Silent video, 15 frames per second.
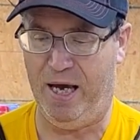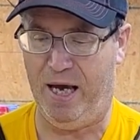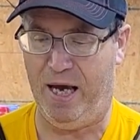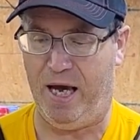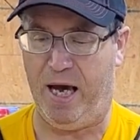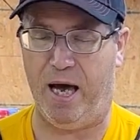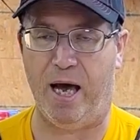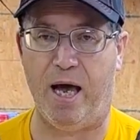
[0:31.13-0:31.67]

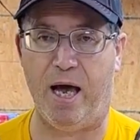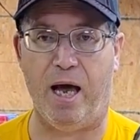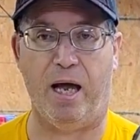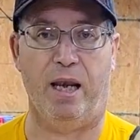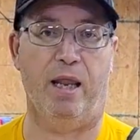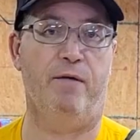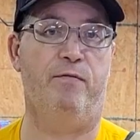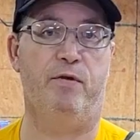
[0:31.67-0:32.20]
I
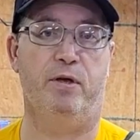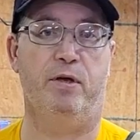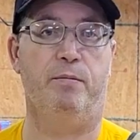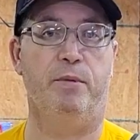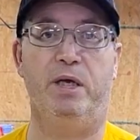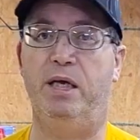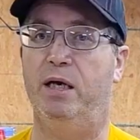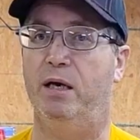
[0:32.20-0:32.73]
love the
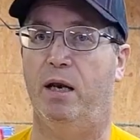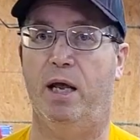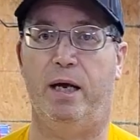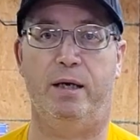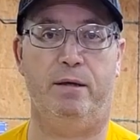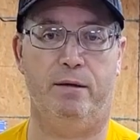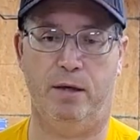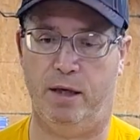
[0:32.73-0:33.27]
Makita
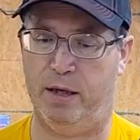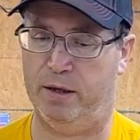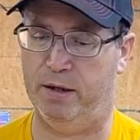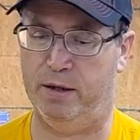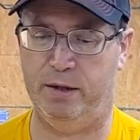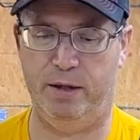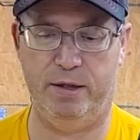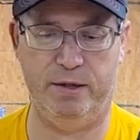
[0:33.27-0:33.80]
line.
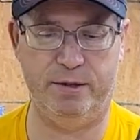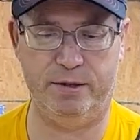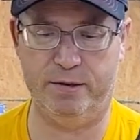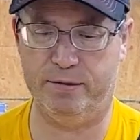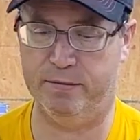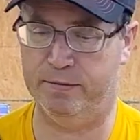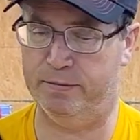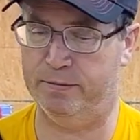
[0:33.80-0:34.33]

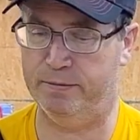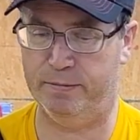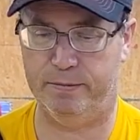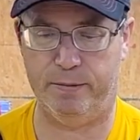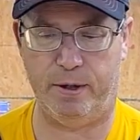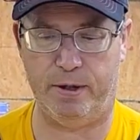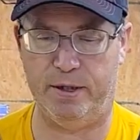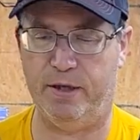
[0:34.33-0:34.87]
These
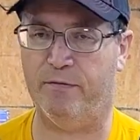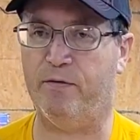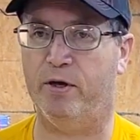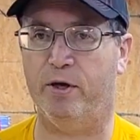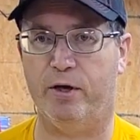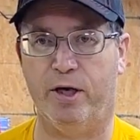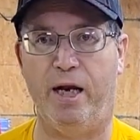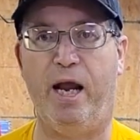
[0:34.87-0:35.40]
definitely are
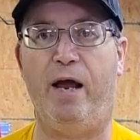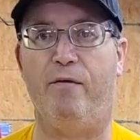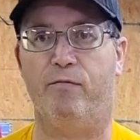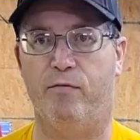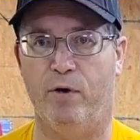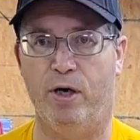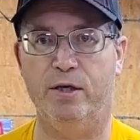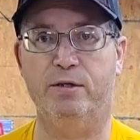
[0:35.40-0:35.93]
going to have
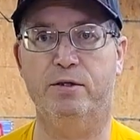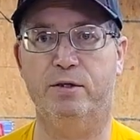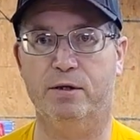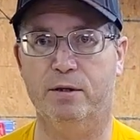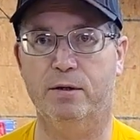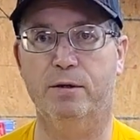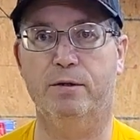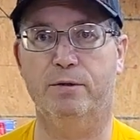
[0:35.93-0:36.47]
friends
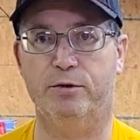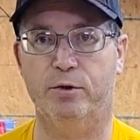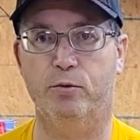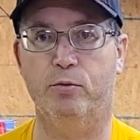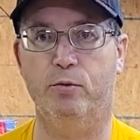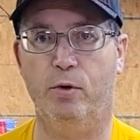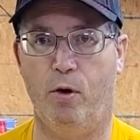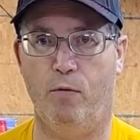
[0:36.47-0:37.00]

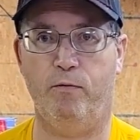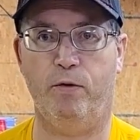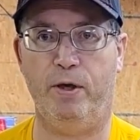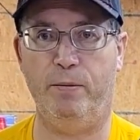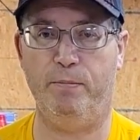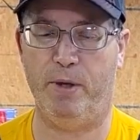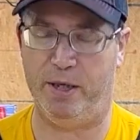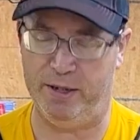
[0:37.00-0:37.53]
soon, hopefully,
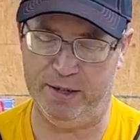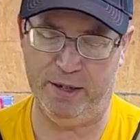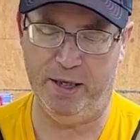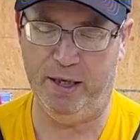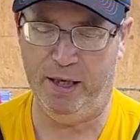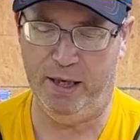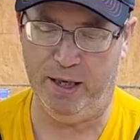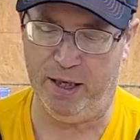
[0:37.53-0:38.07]
but
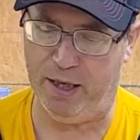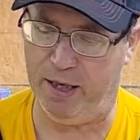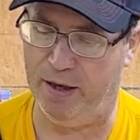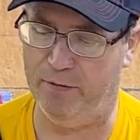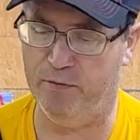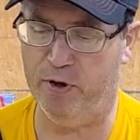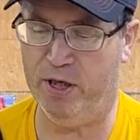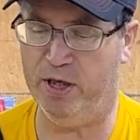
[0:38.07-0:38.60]
if
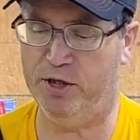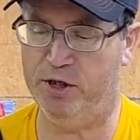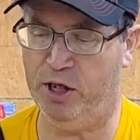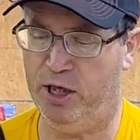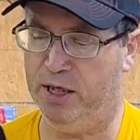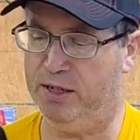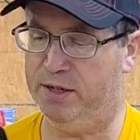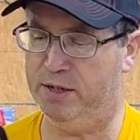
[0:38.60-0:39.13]
you get a
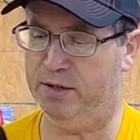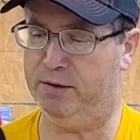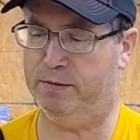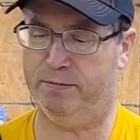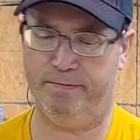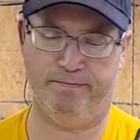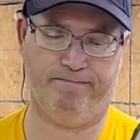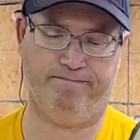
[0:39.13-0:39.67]
chance,
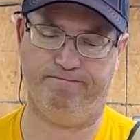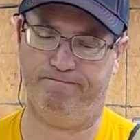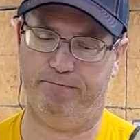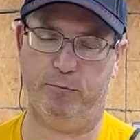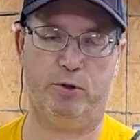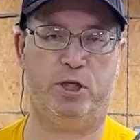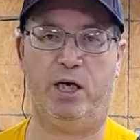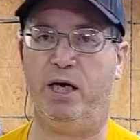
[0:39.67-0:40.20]

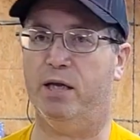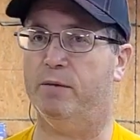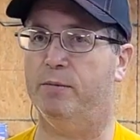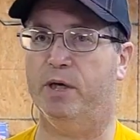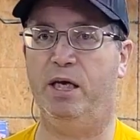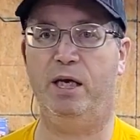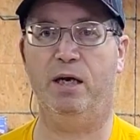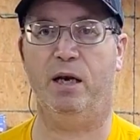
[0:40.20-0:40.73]
check out the
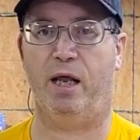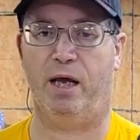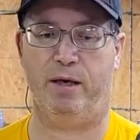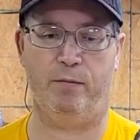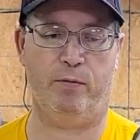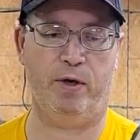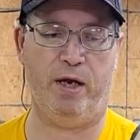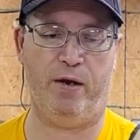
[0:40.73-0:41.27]
Makita line.
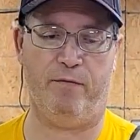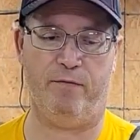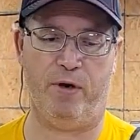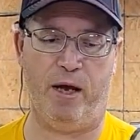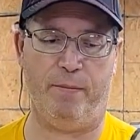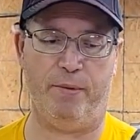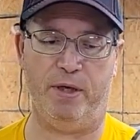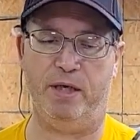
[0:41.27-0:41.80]
We have
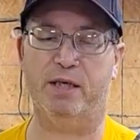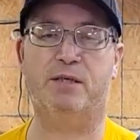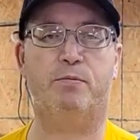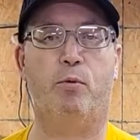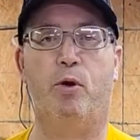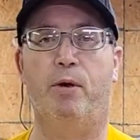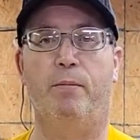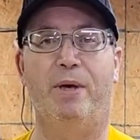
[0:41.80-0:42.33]
not been
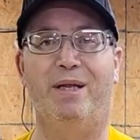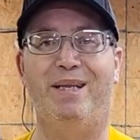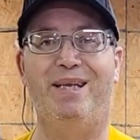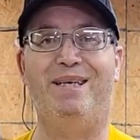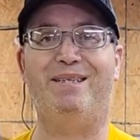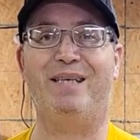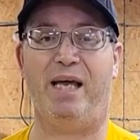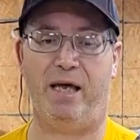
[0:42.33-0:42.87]
disappointed by
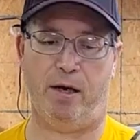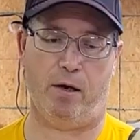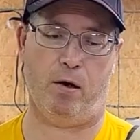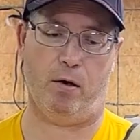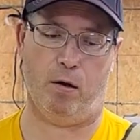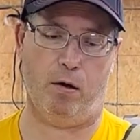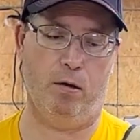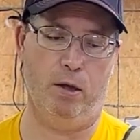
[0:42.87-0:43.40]
these at
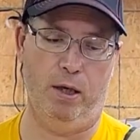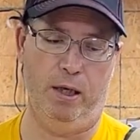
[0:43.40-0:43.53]
all.